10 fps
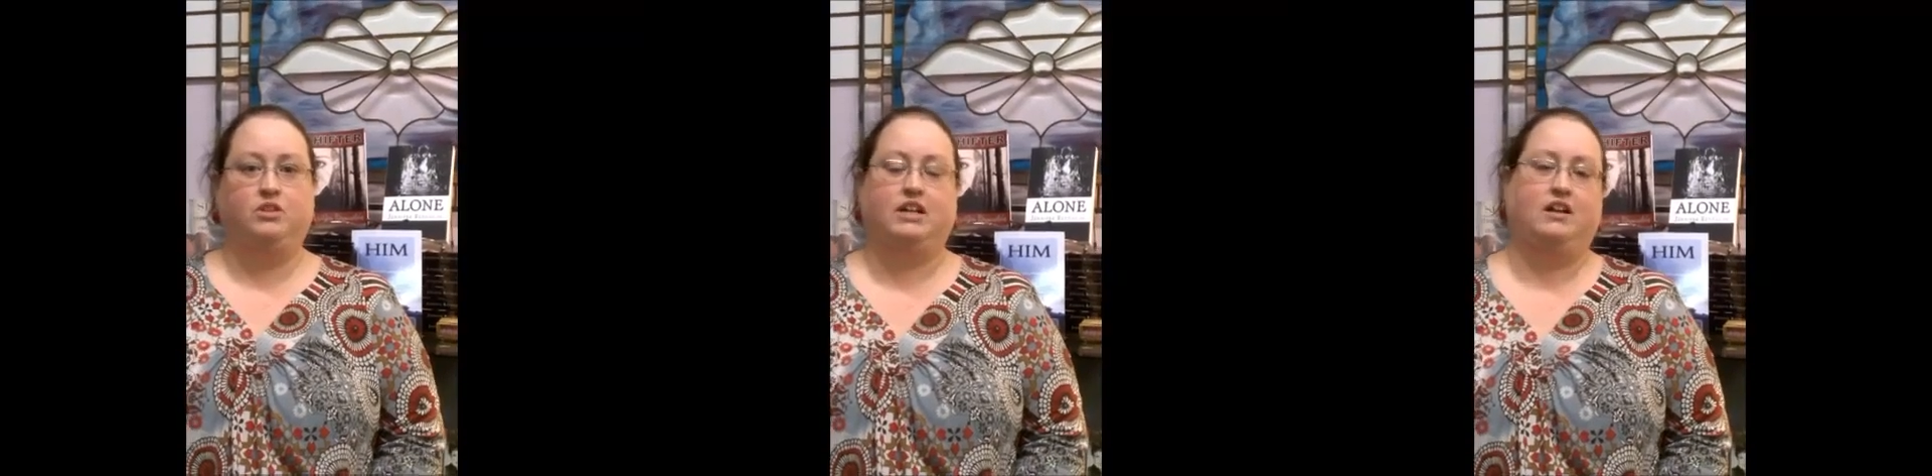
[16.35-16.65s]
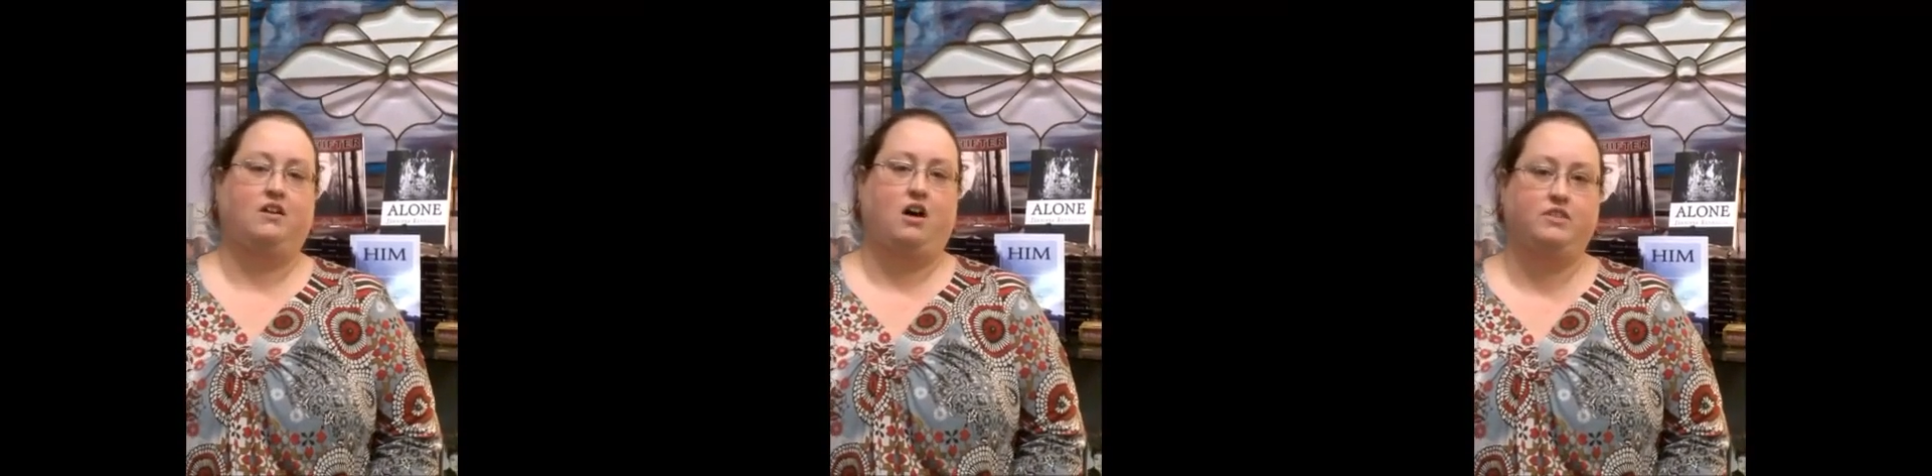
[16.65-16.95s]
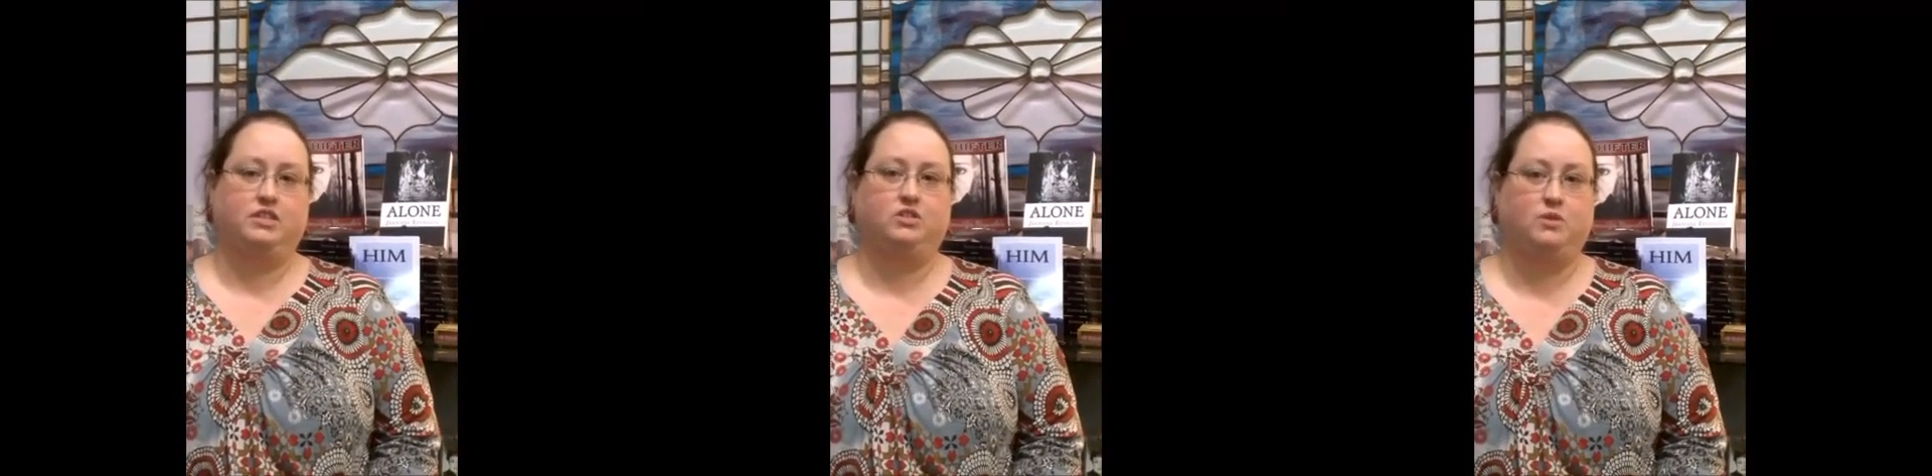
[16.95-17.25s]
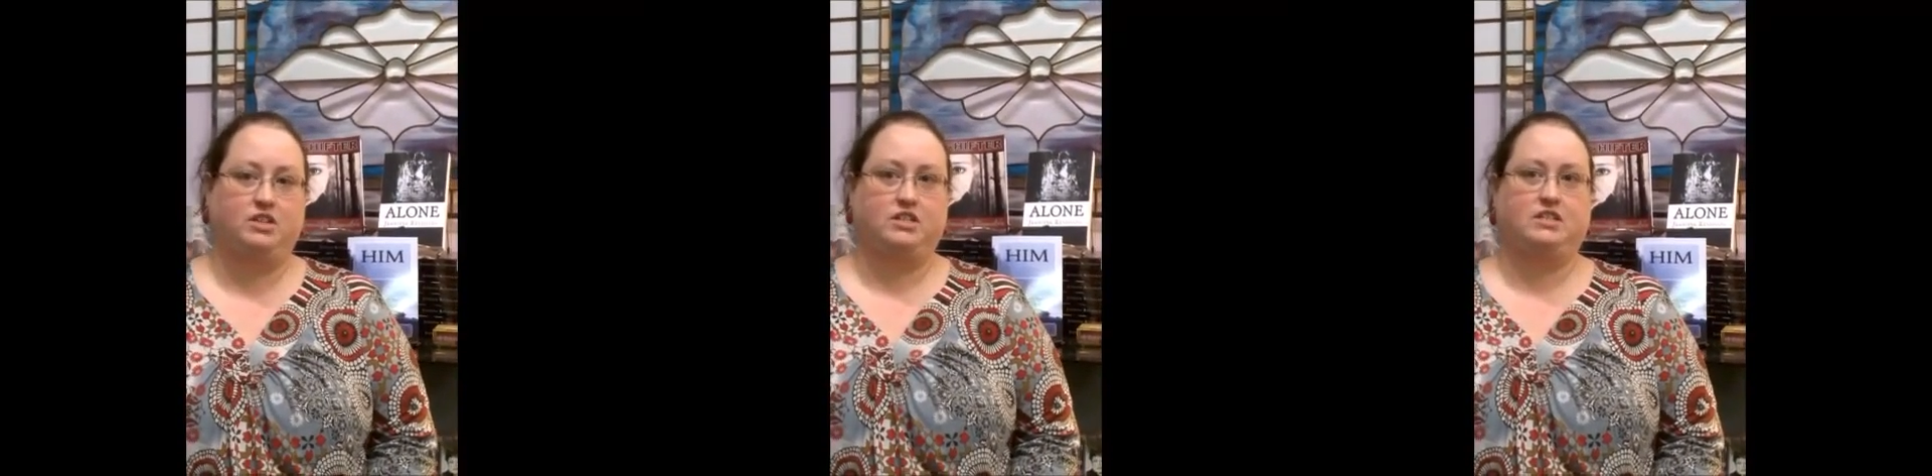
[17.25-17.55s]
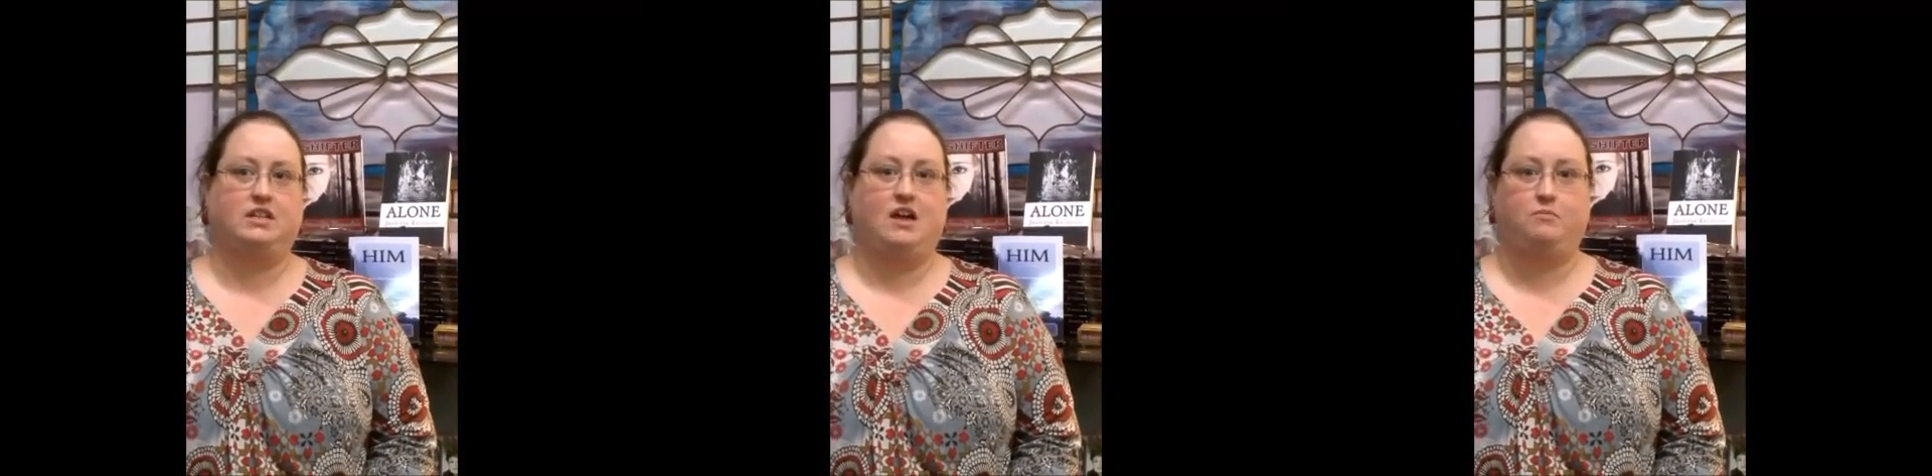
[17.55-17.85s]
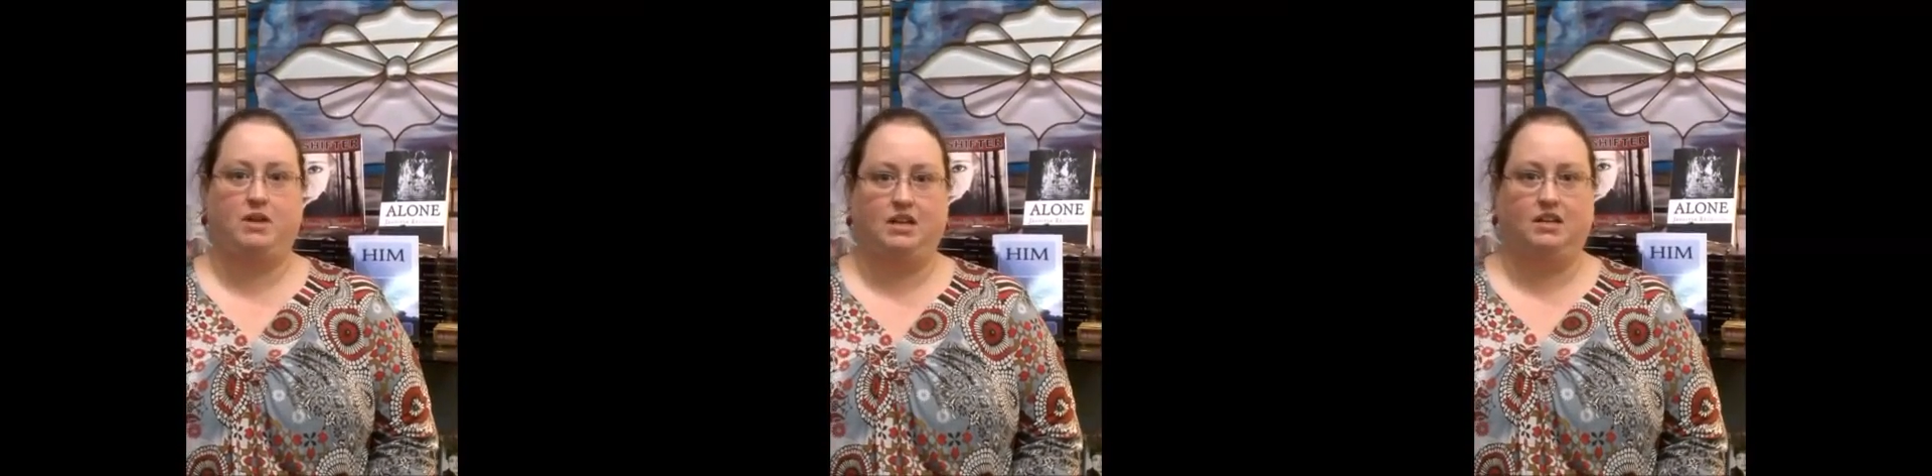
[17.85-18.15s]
look at all the situations that I've been